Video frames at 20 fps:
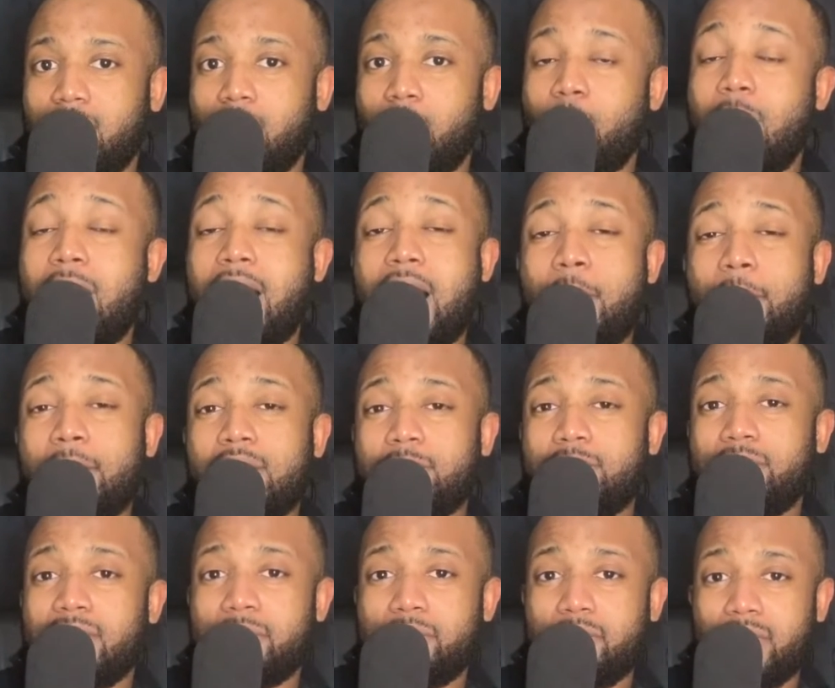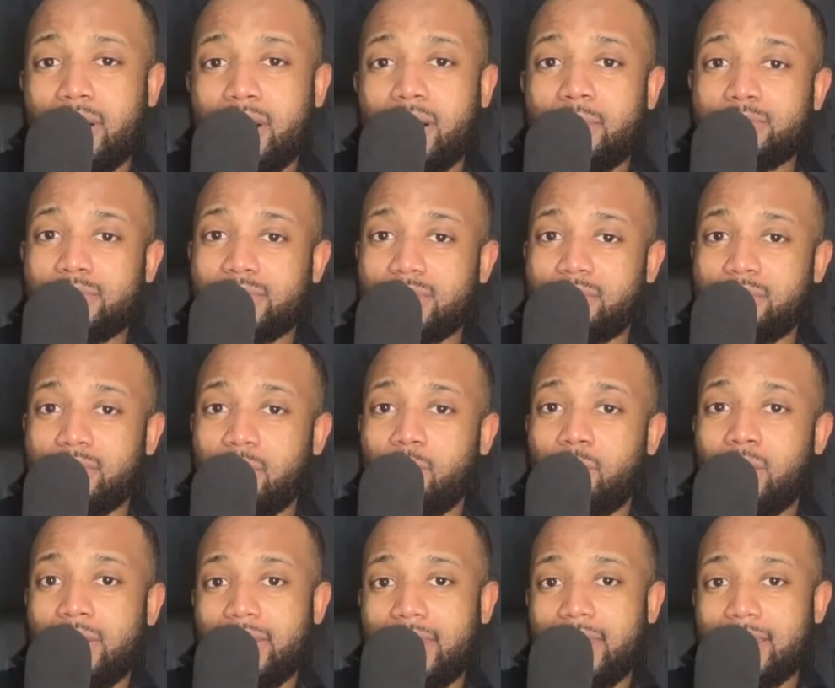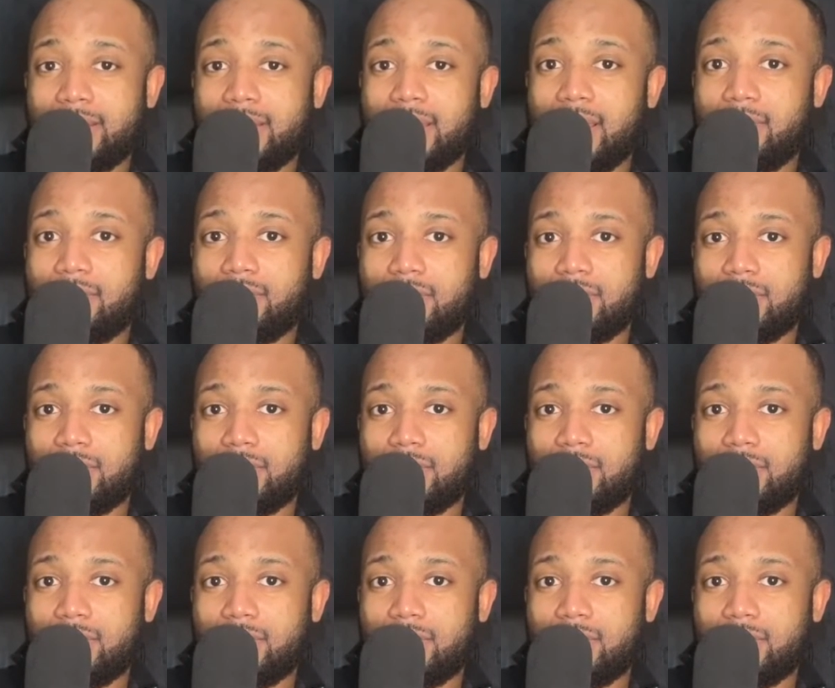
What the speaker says: or how many people come to me when they're down,